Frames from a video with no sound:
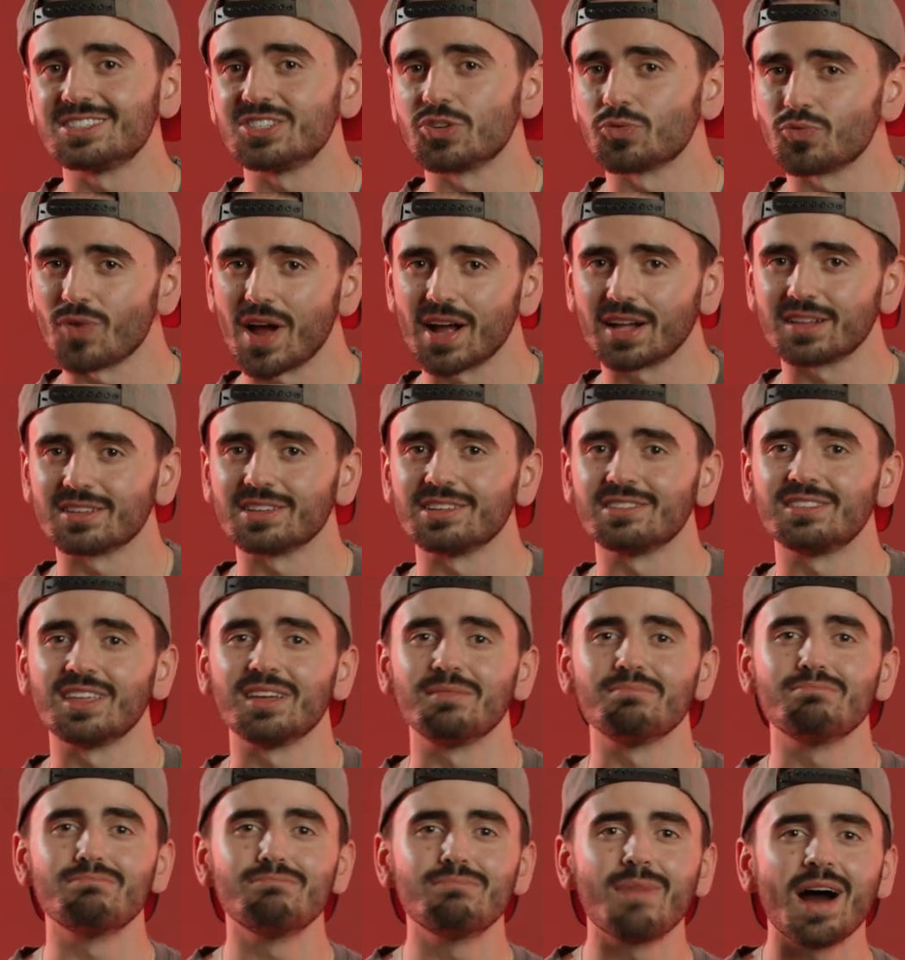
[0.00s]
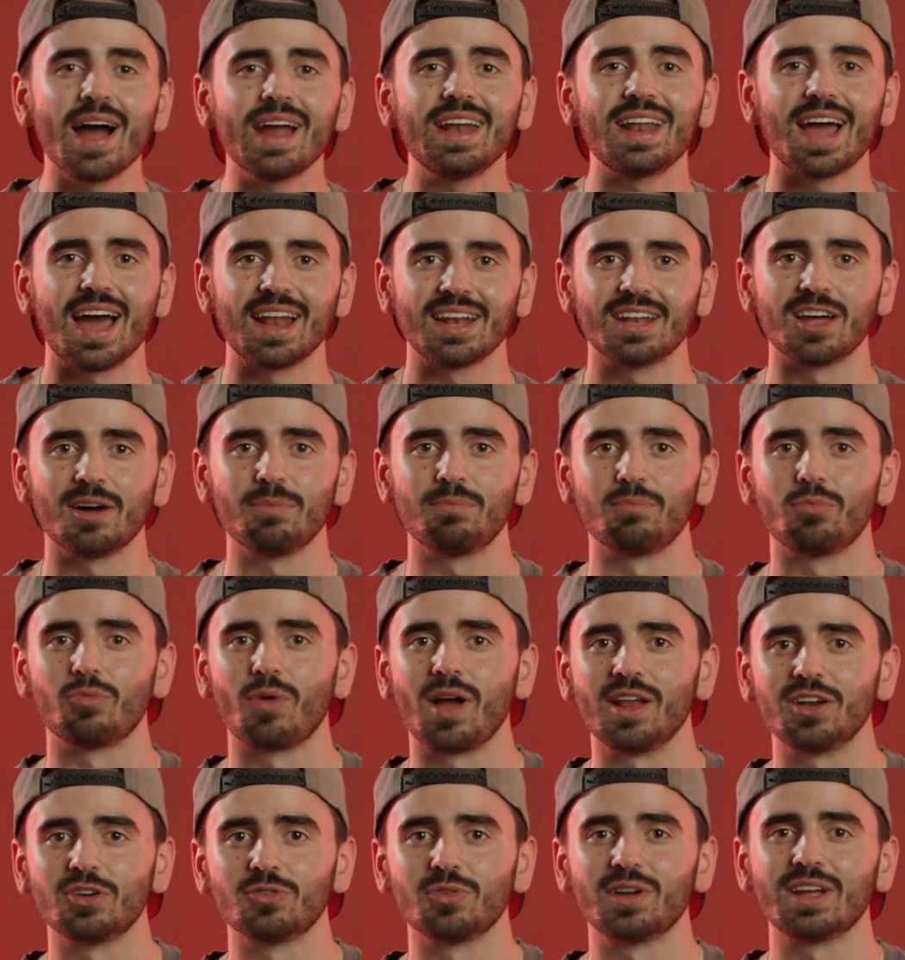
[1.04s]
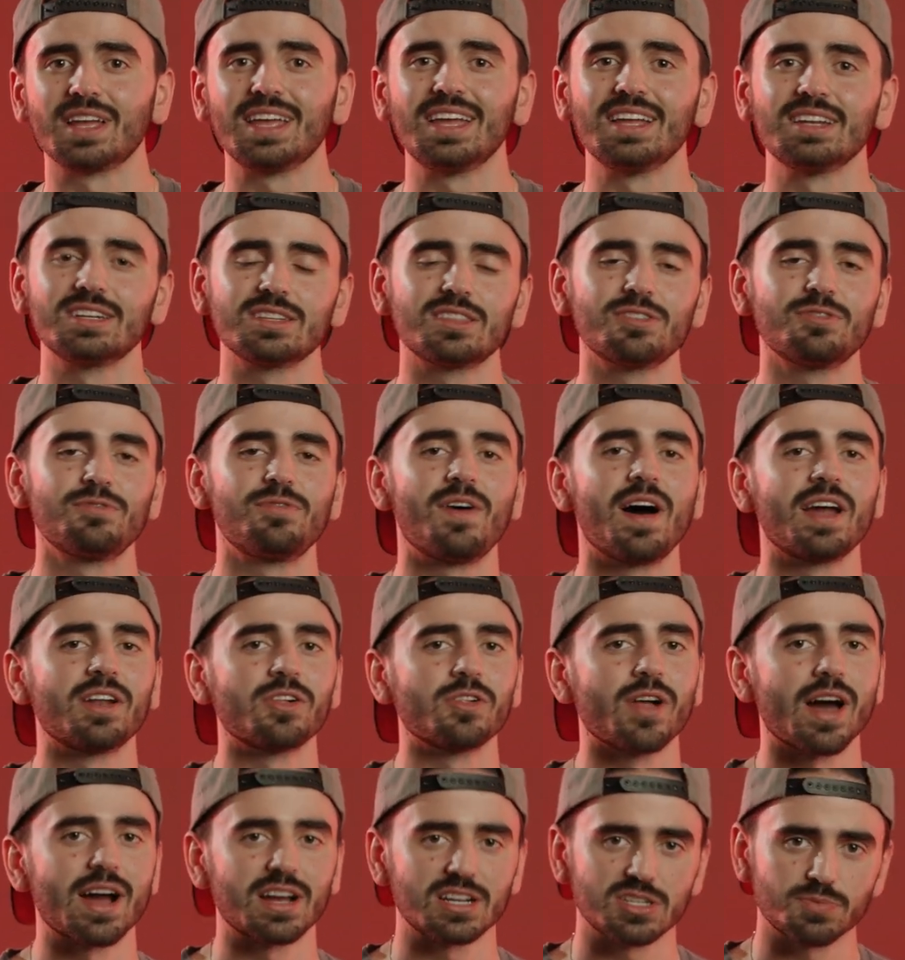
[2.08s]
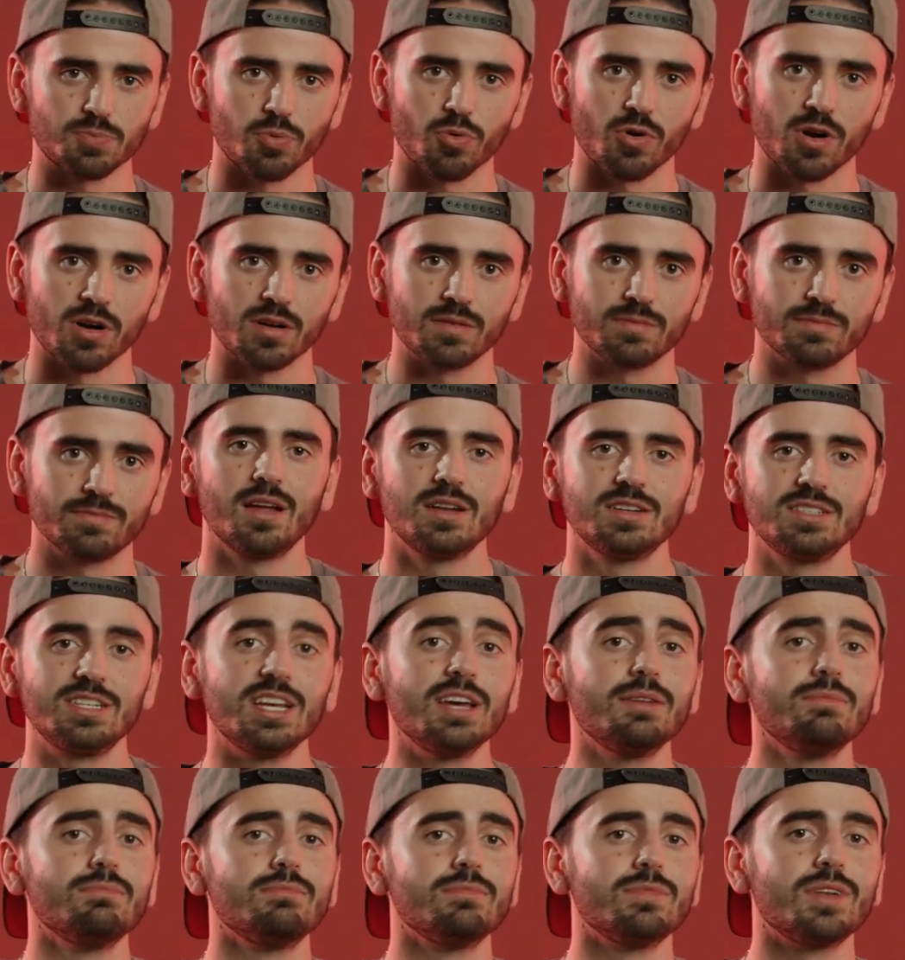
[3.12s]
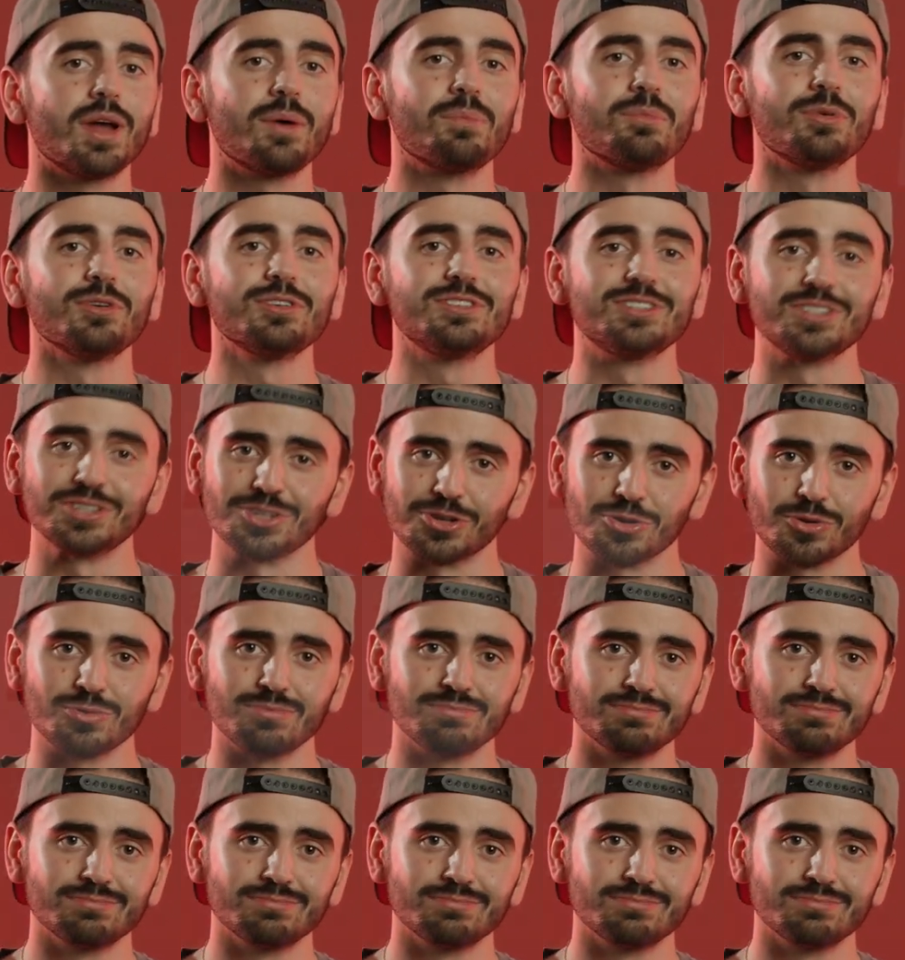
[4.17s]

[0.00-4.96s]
directly, they might end up rendering into the final export. Tip number two,